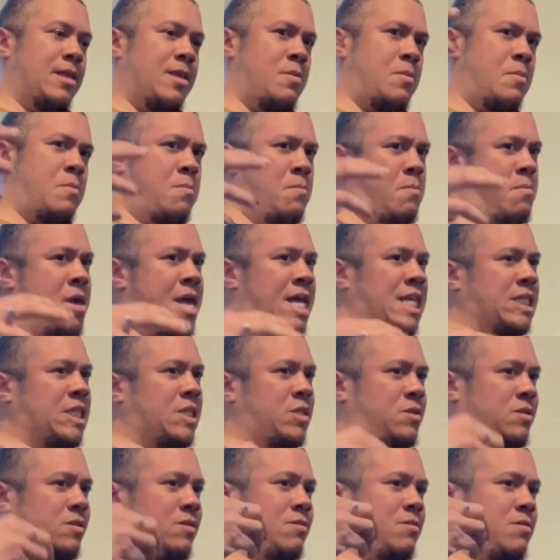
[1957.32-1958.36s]

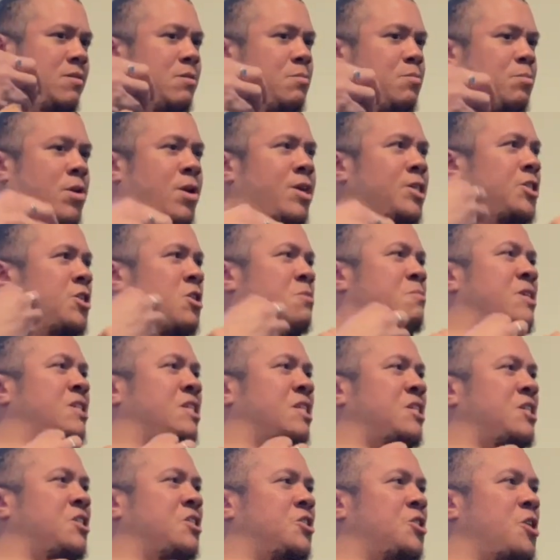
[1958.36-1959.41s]
makes personal
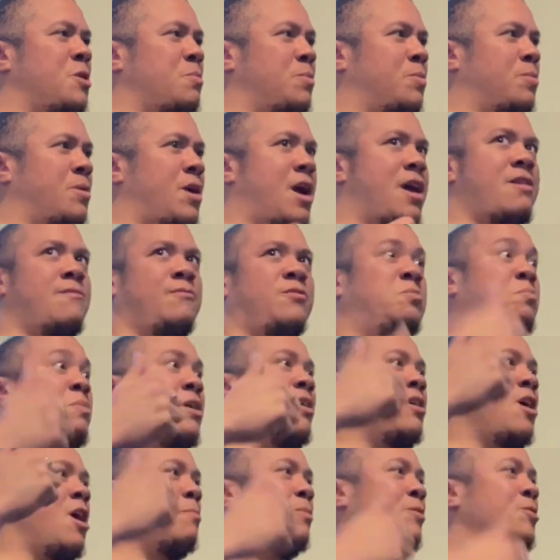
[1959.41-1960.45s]
musicianship kind of speed
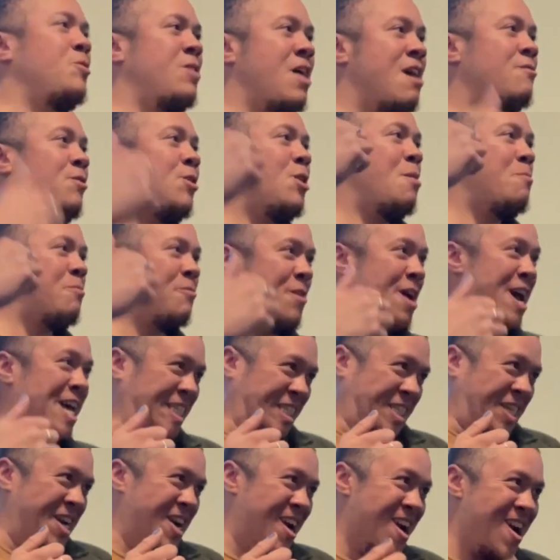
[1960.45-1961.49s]
up. You level up
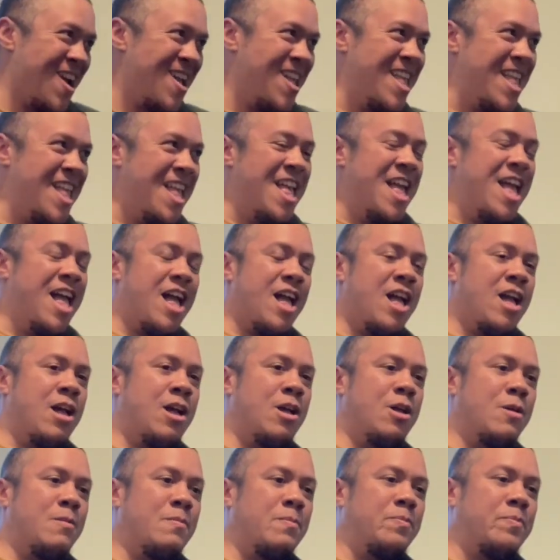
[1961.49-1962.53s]
faster.
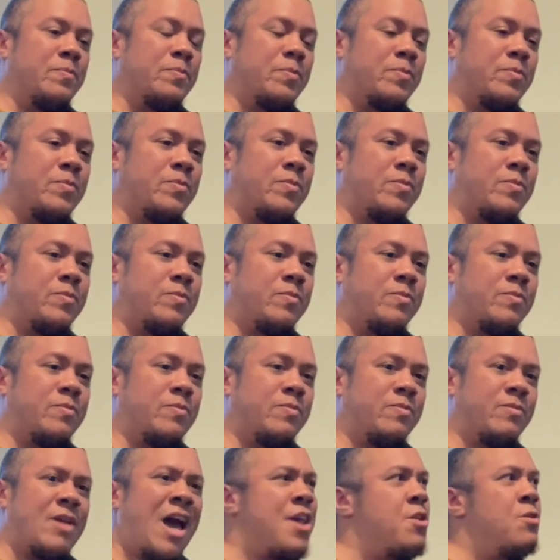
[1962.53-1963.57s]
I
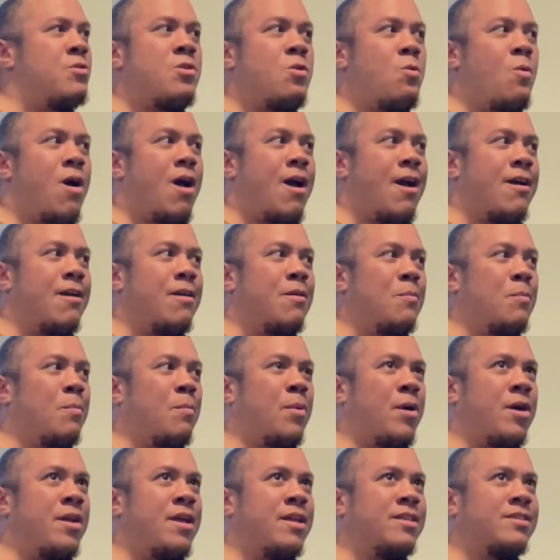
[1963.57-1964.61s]
don't know why,
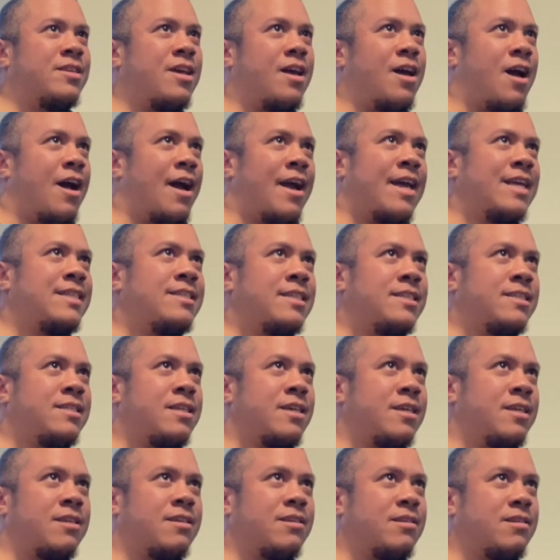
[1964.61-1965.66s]
but I guess it's like